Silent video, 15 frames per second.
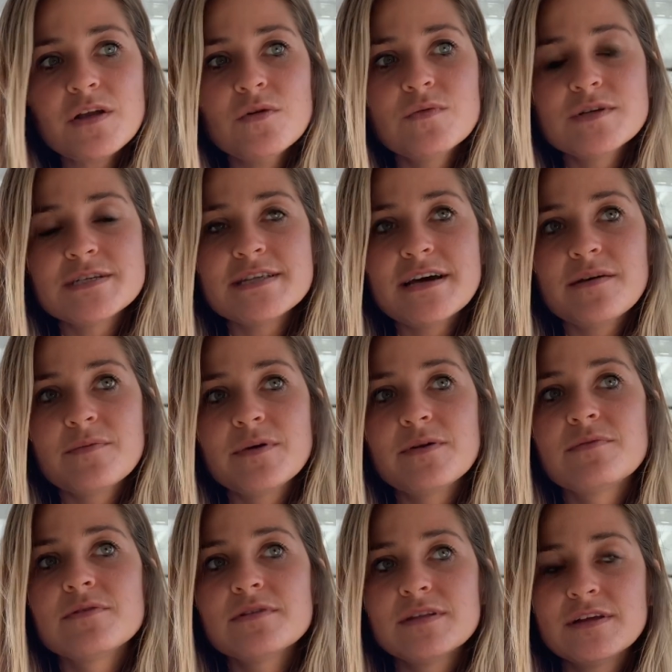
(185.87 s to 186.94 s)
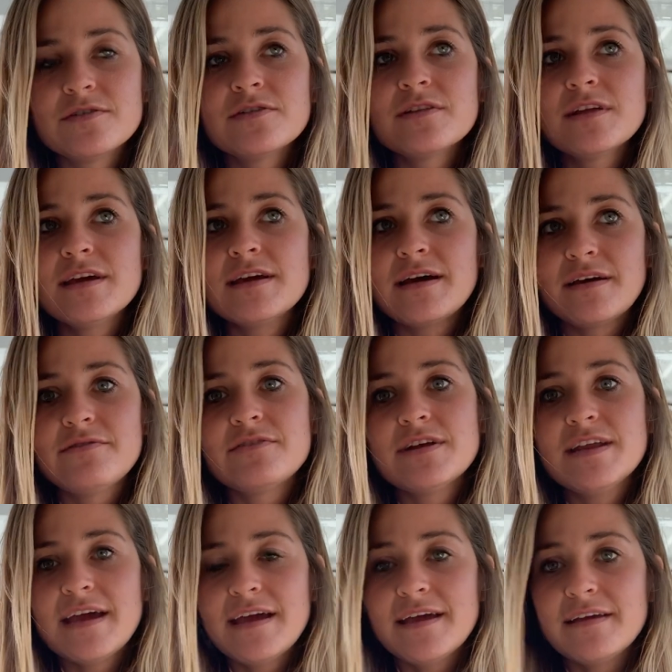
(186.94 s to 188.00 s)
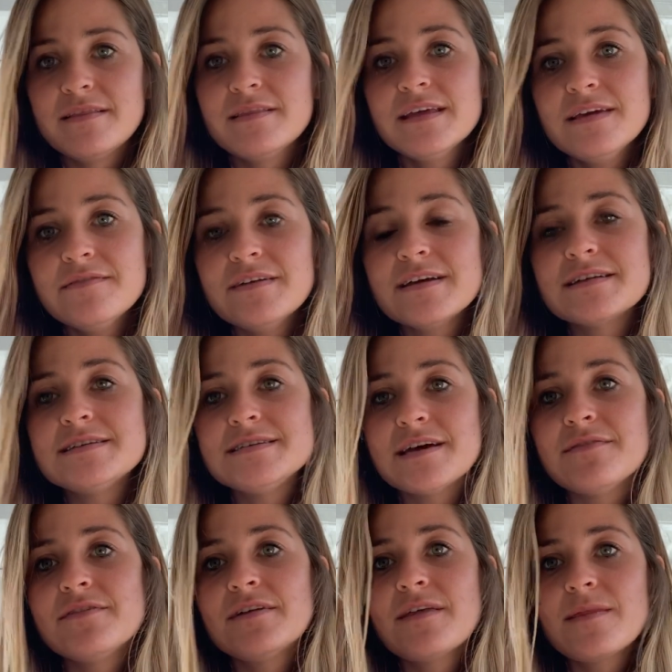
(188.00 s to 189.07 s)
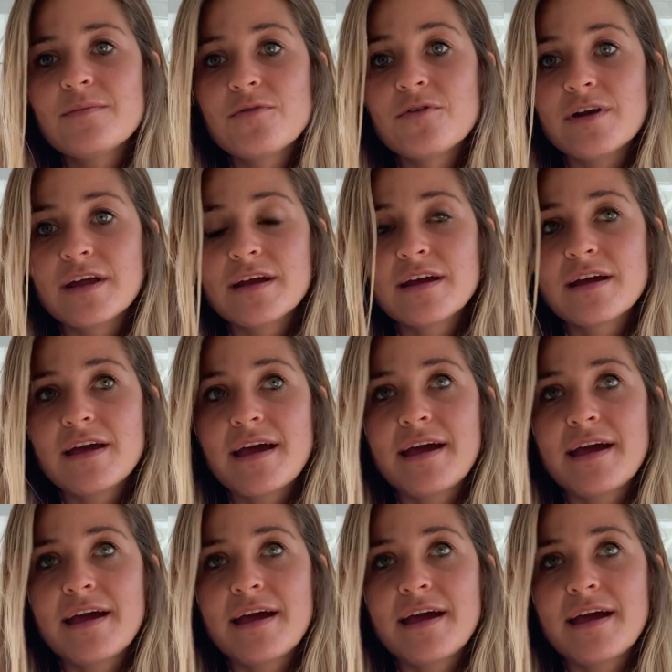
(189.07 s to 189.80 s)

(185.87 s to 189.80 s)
was that we were literally every day leaving at 7 in the morning,